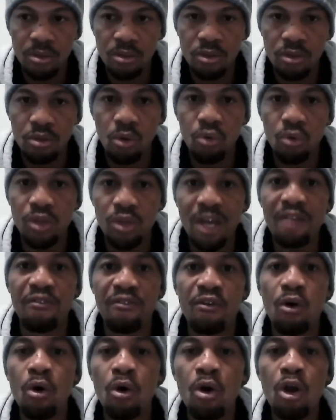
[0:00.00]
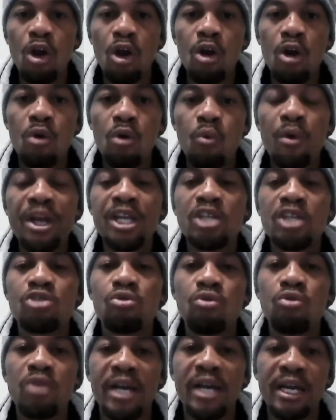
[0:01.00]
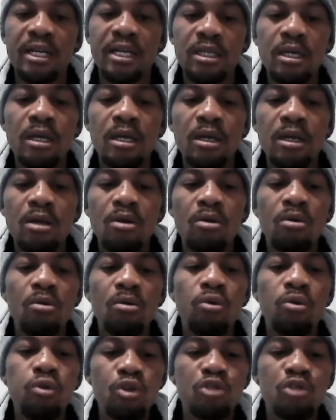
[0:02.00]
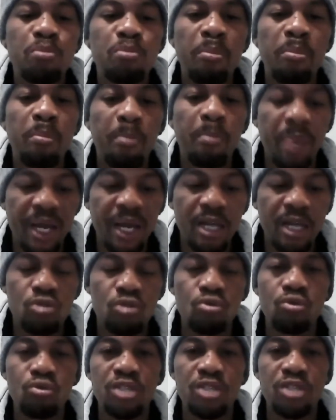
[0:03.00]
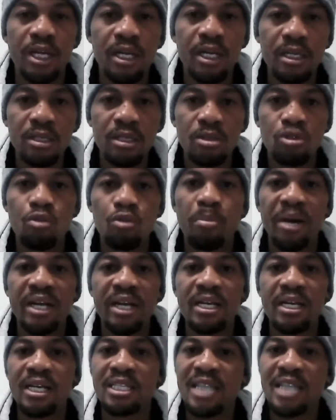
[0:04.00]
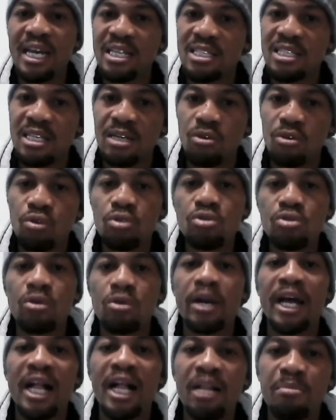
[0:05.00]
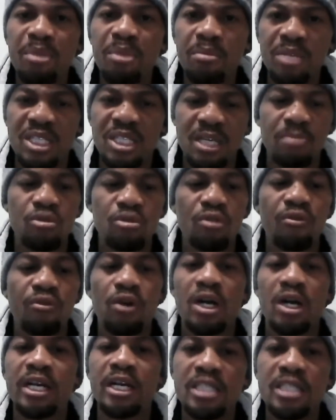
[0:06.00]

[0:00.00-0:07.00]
So therefore, we need to look at who's better suited to partner Tyson. Who's going to help him in terms of organization?